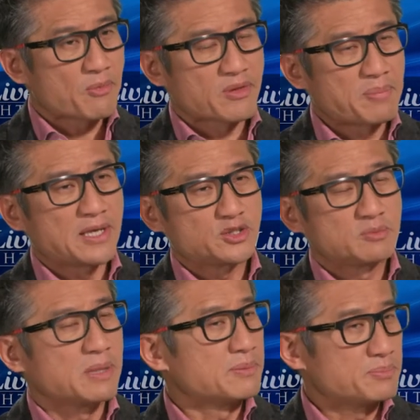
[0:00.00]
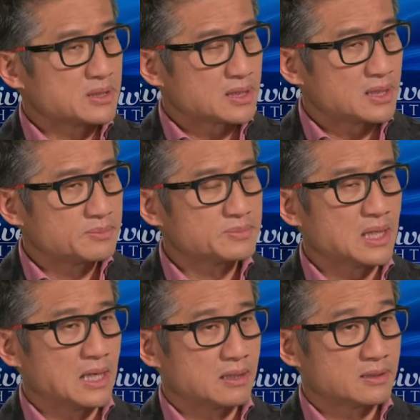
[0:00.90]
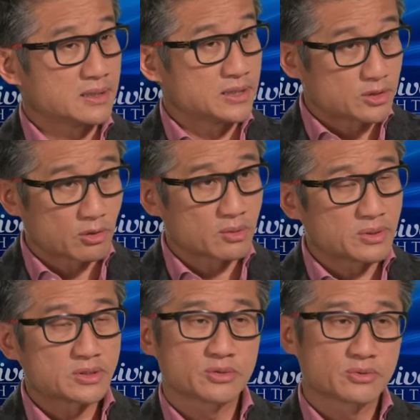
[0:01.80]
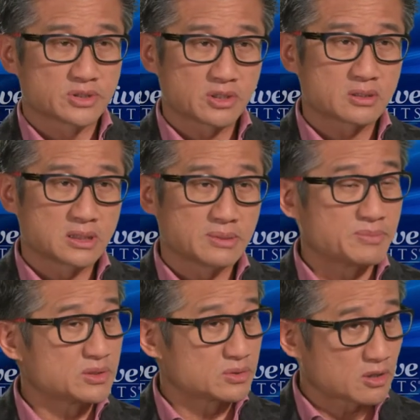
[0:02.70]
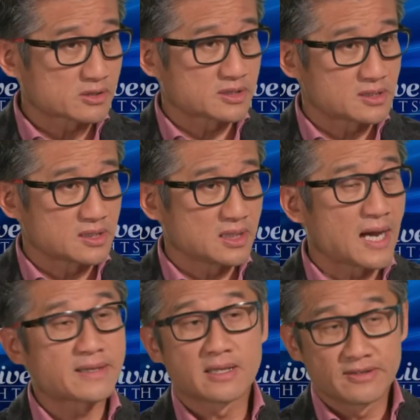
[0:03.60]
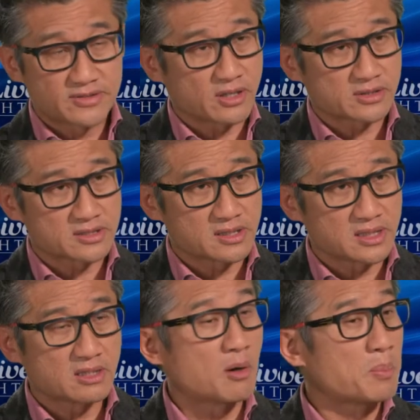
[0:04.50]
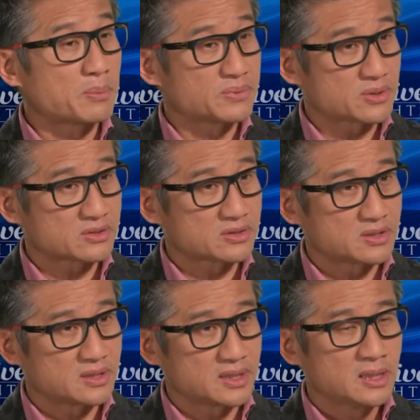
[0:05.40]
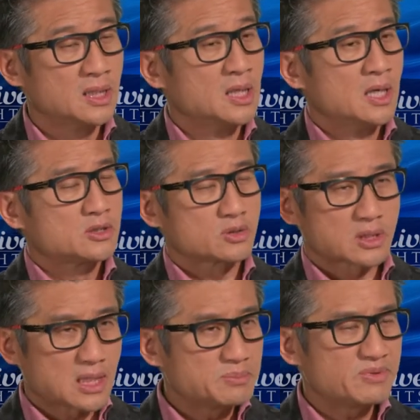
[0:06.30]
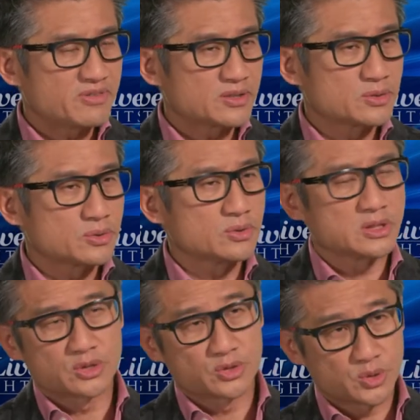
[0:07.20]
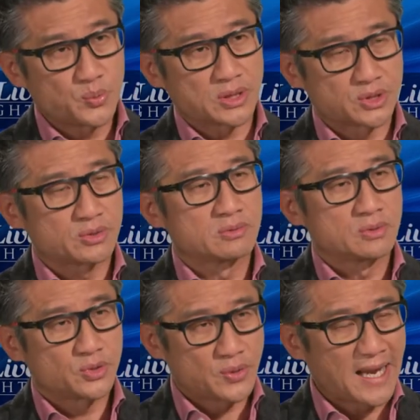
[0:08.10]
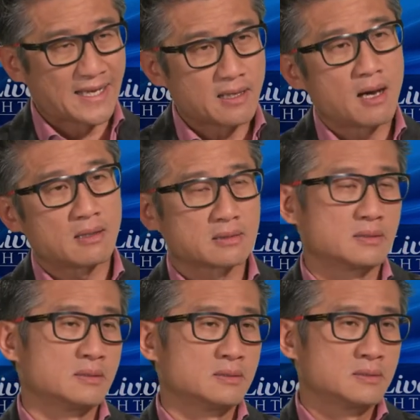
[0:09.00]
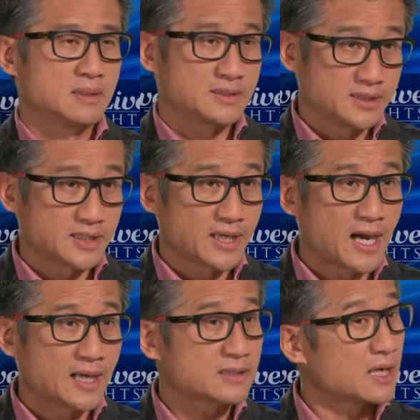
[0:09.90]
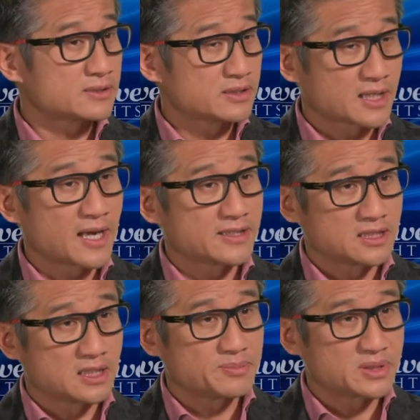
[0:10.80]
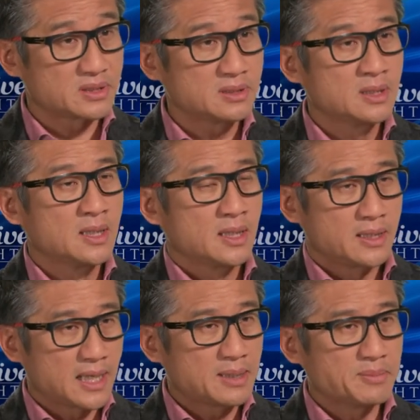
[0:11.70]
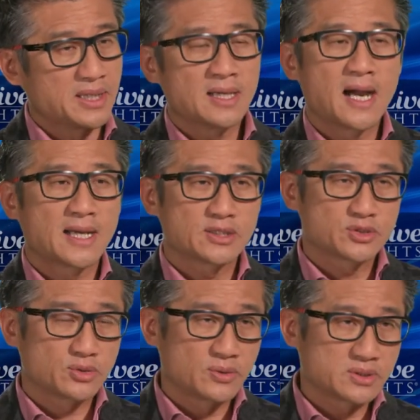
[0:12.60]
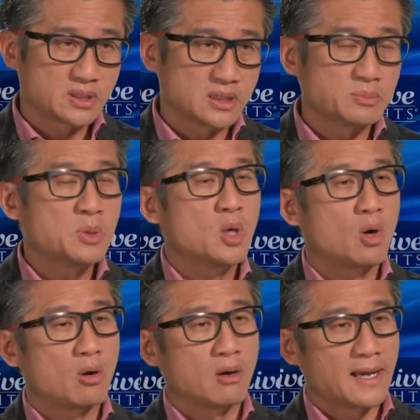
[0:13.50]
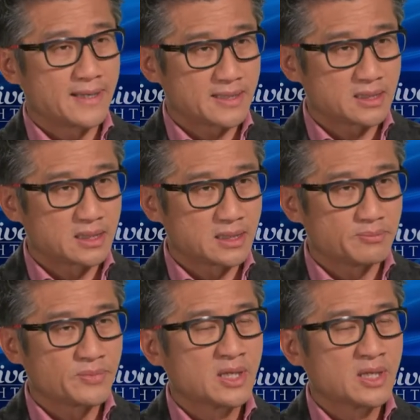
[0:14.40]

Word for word: of the patient may become uh, intolerant to crizotinib due to toxicity, either liver toxicity or permanent toxicity. So the common thing to do is to switch to another TKI, tyrosine kinase inhibitor, namely either ceritinib or anatinib.